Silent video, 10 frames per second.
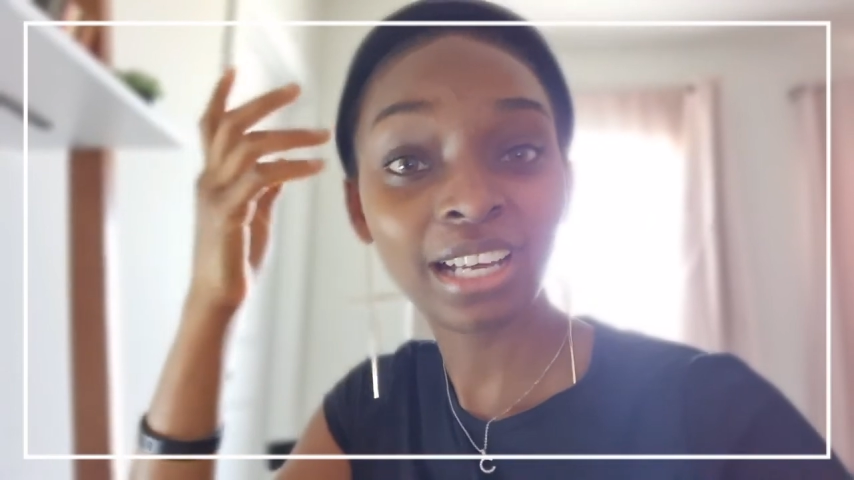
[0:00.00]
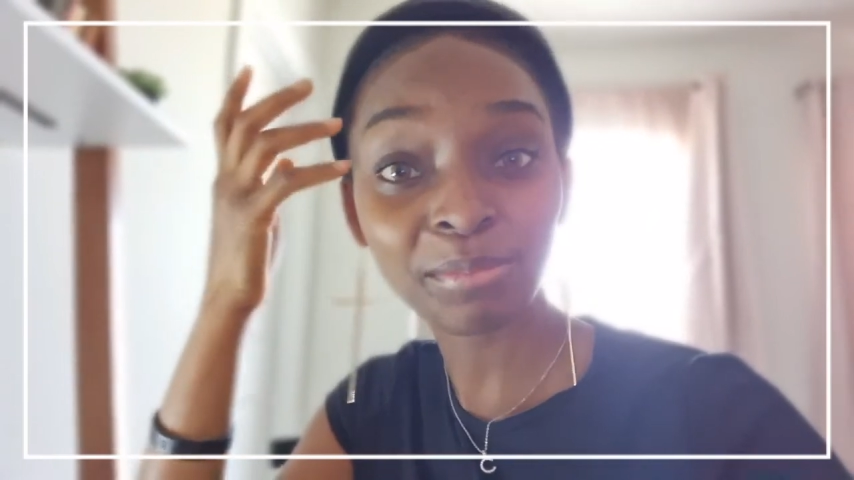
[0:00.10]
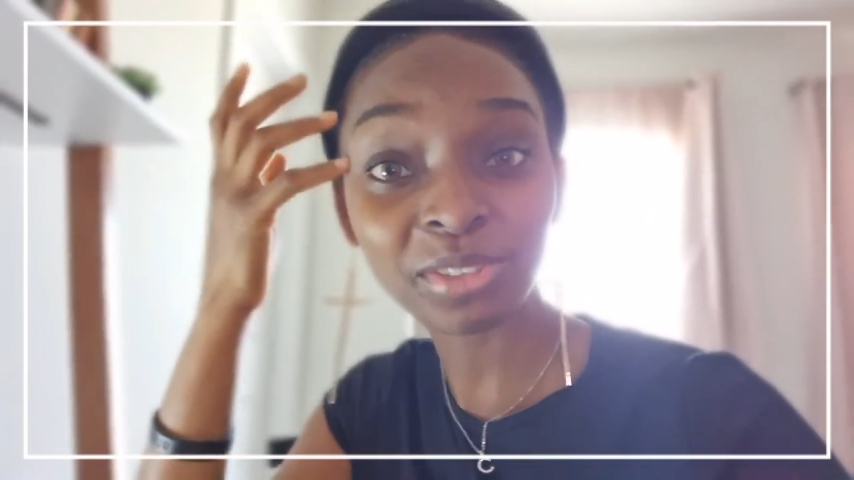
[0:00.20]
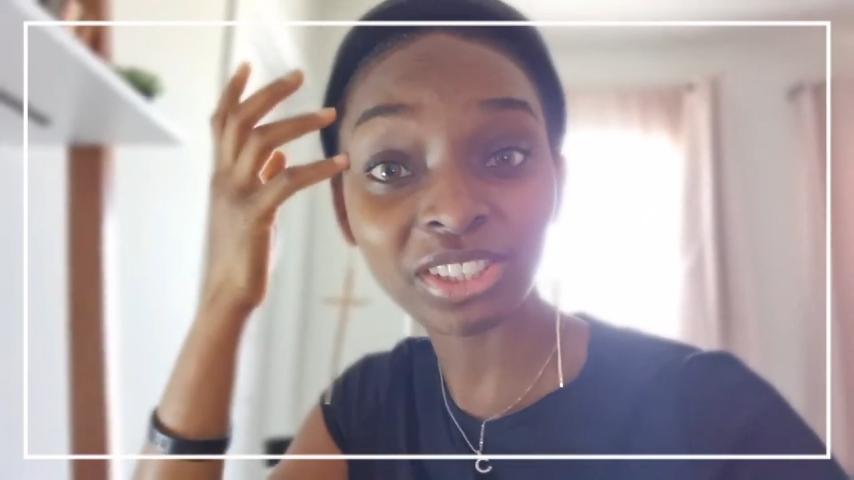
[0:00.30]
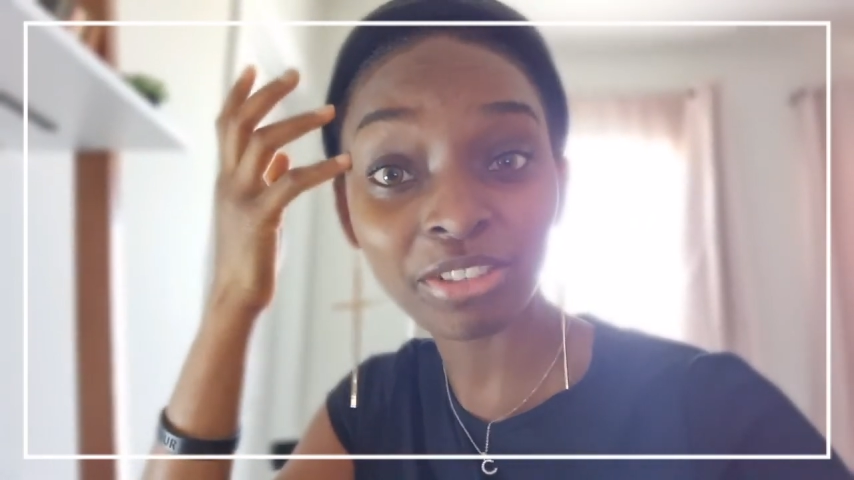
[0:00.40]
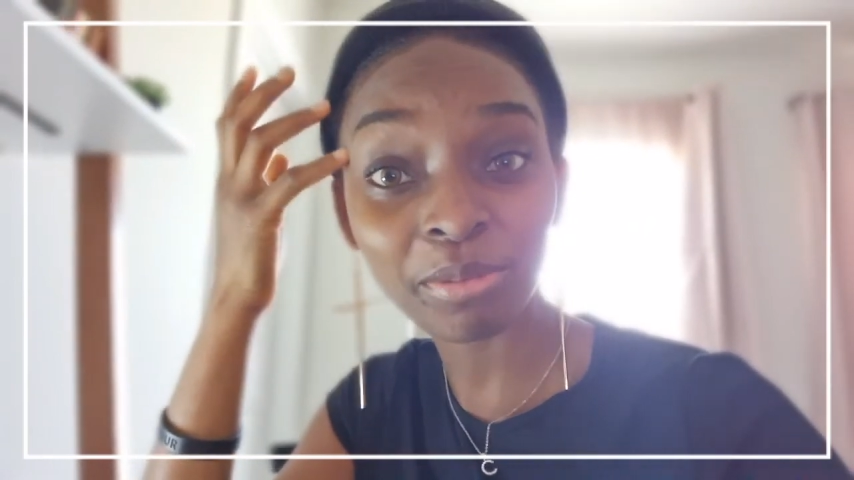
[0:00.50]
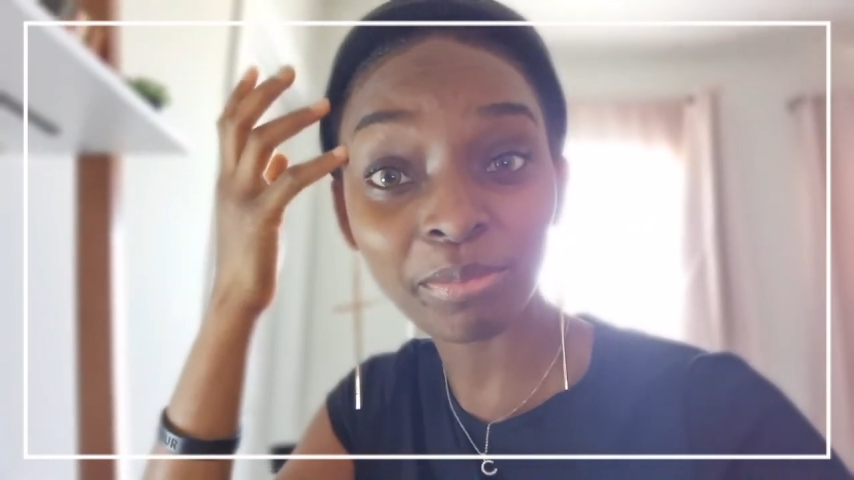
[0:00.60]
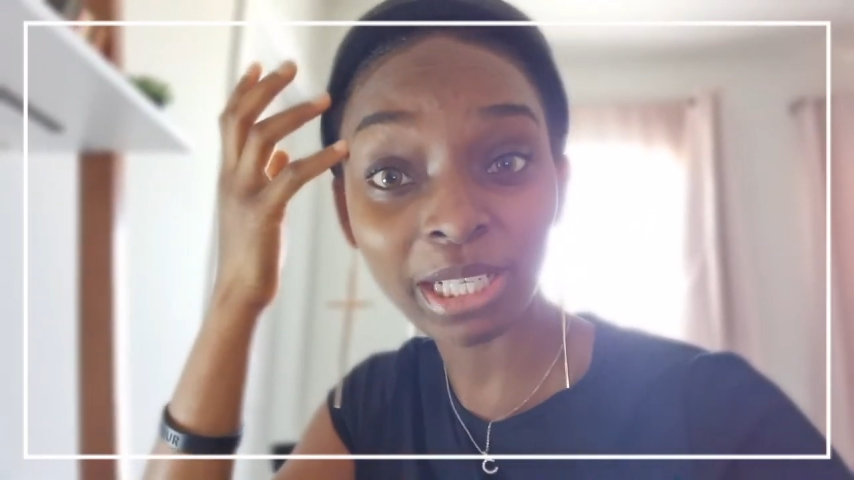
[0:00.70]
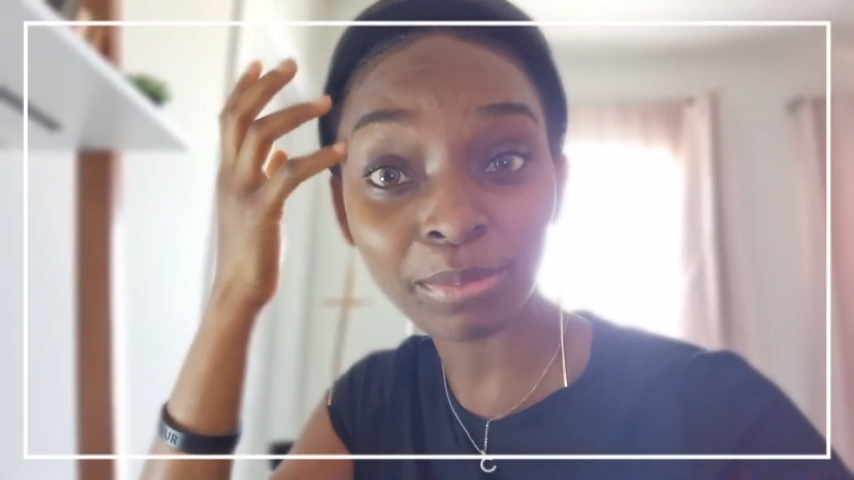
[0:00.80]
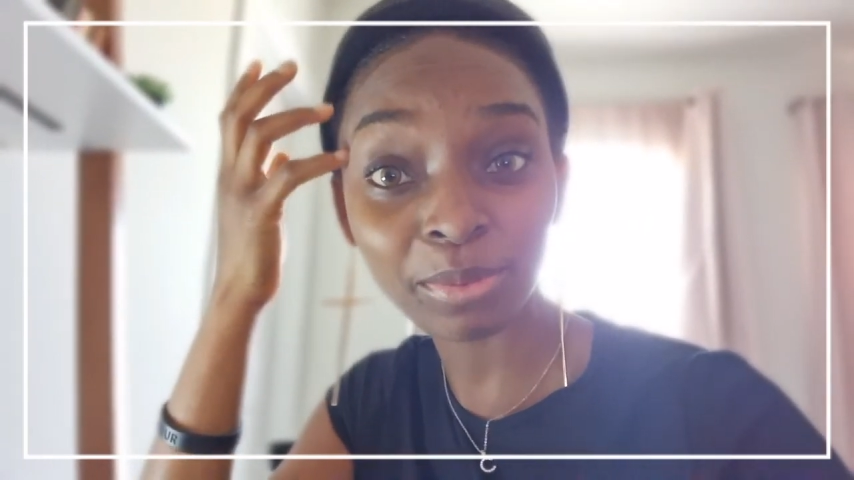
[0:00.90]
I'm sharing
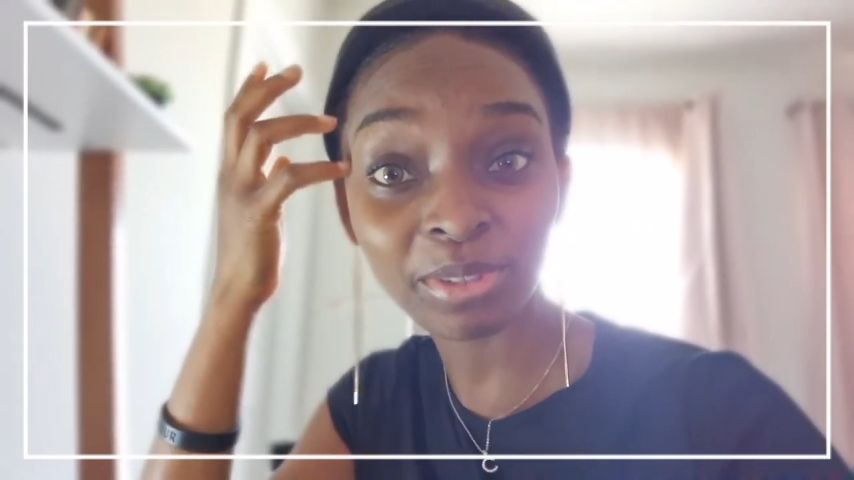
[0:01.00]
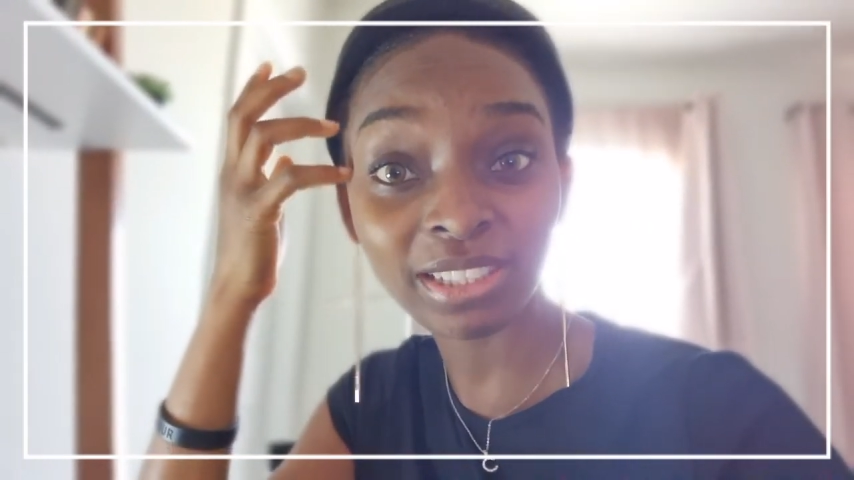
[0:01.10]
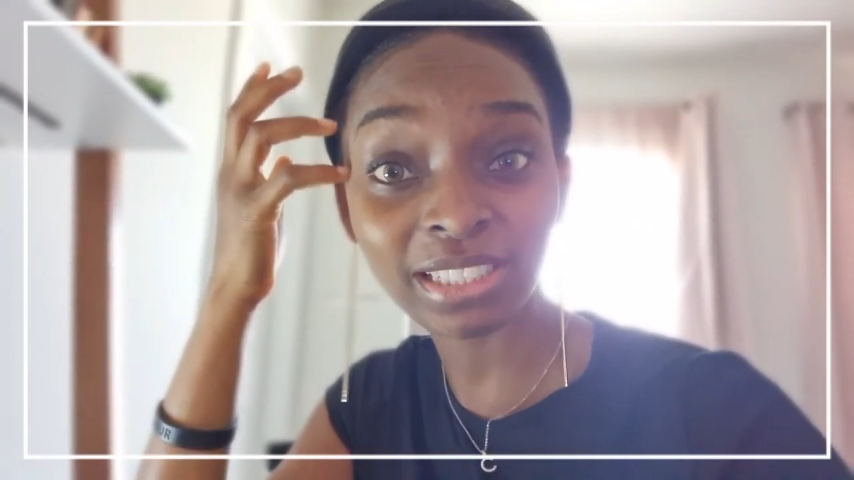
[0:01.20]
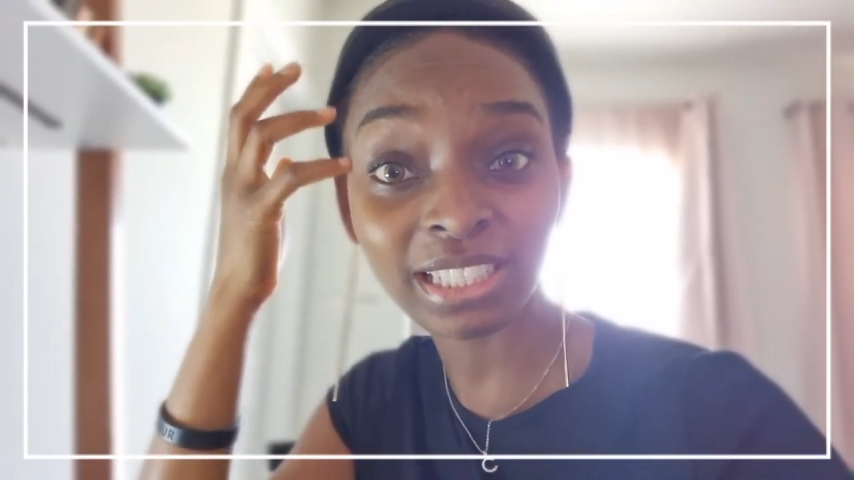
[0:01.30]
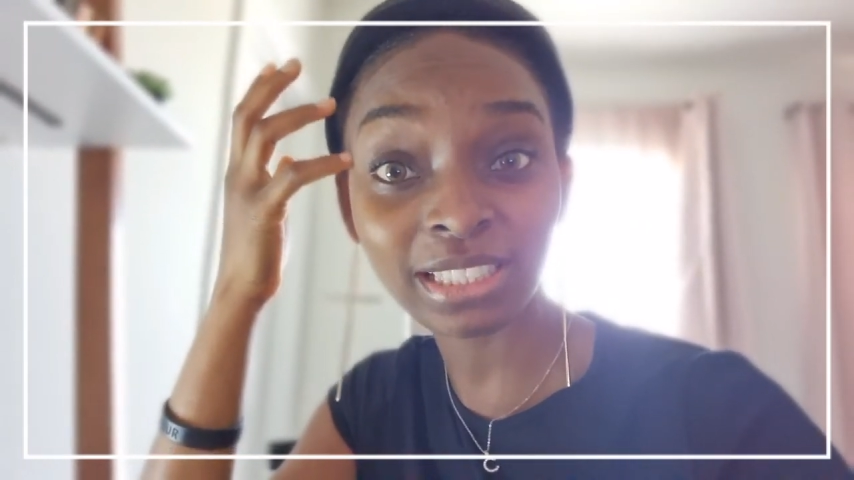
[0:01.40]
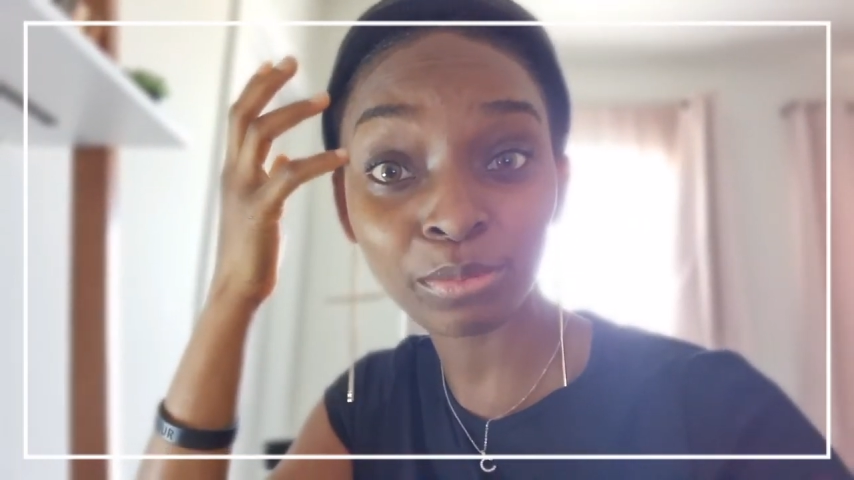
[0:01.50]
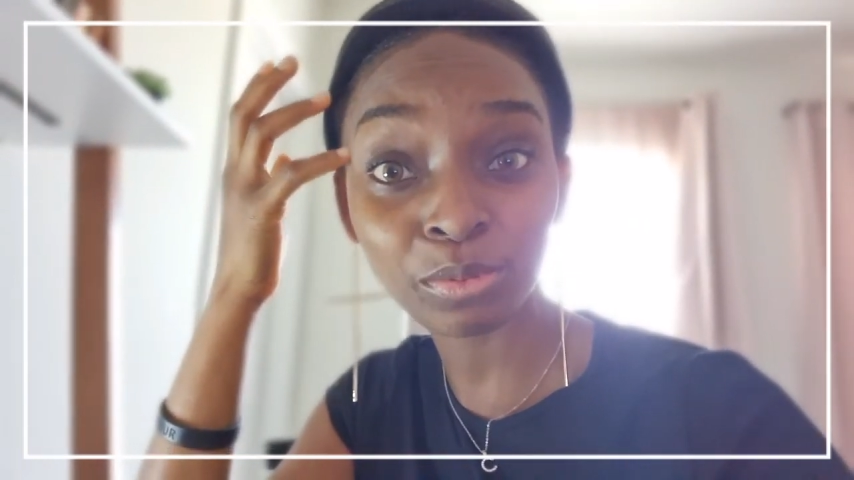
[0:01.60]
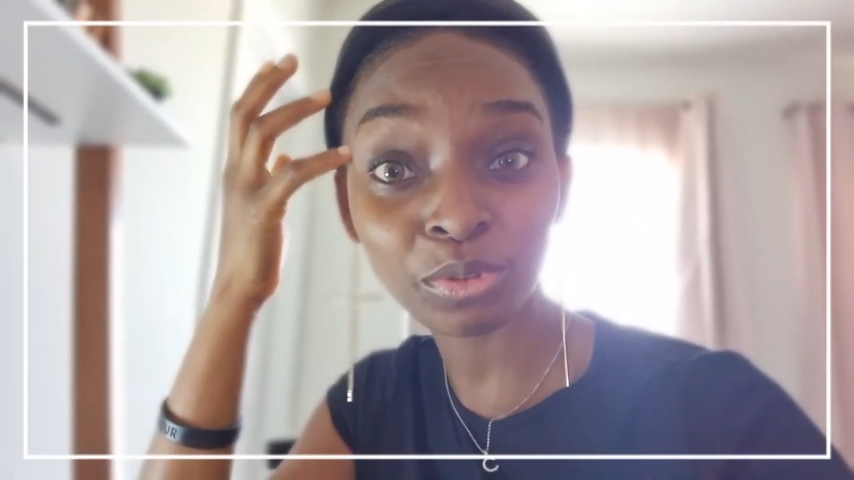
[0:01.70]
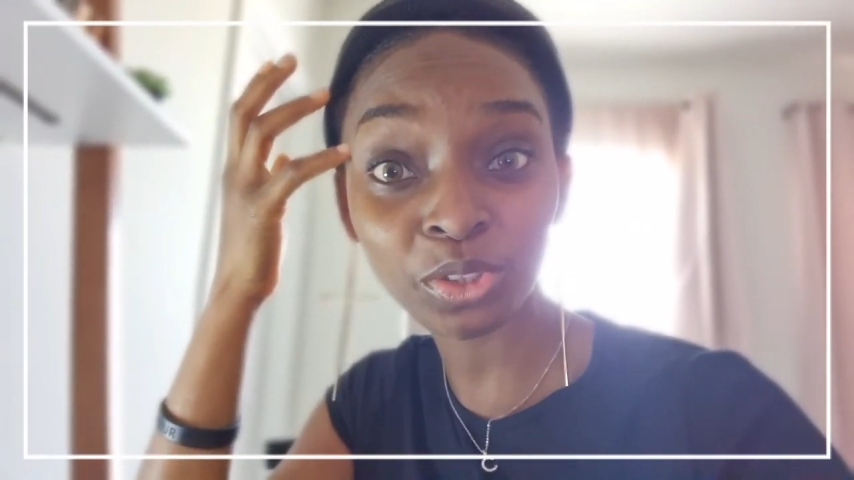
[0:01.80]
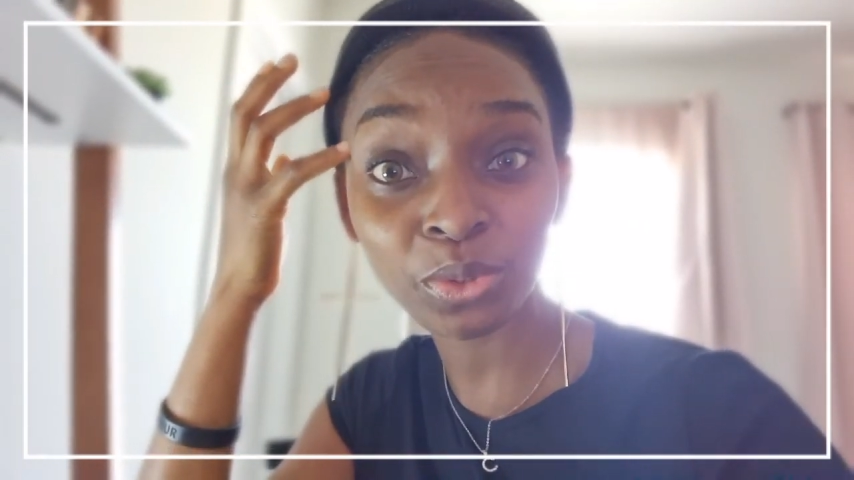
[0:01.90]
my experiences and tips
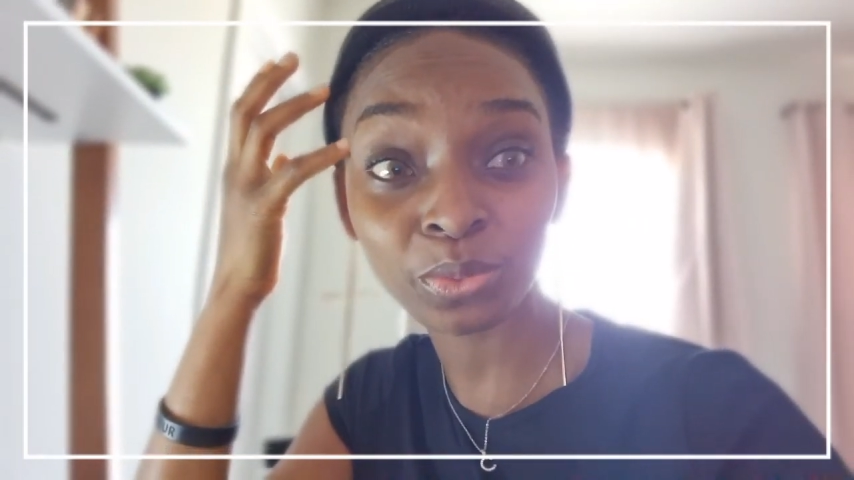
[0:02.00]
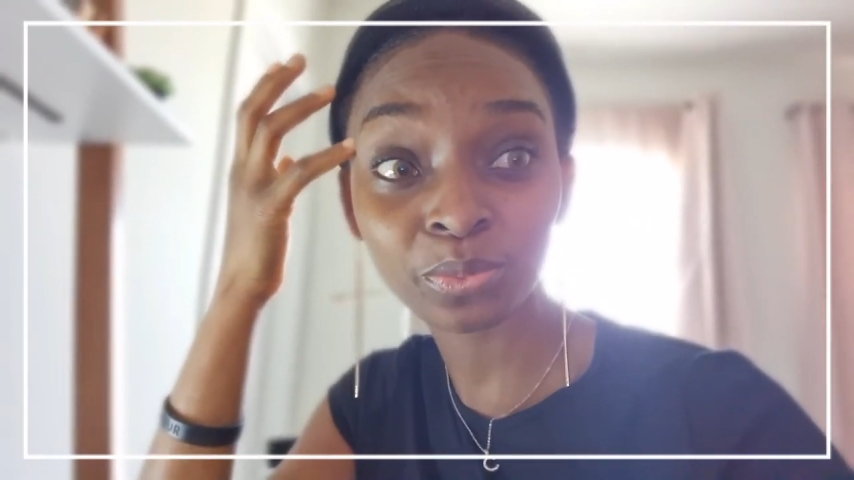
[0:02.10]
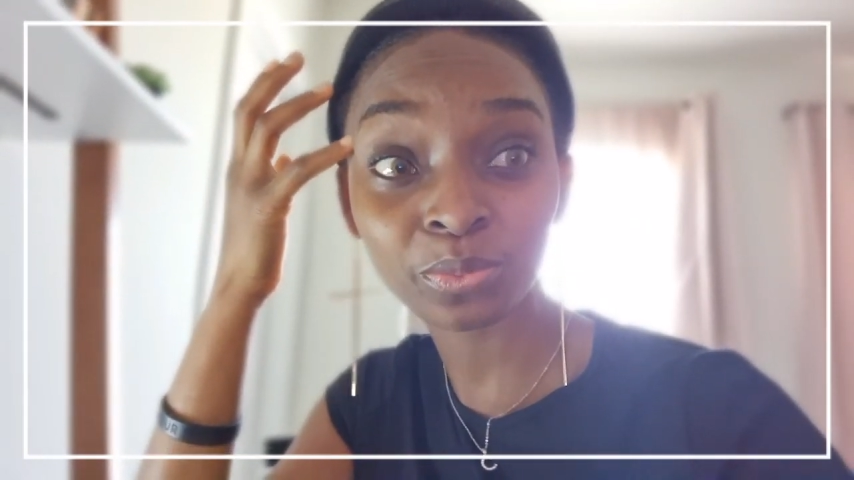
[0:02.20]
with you.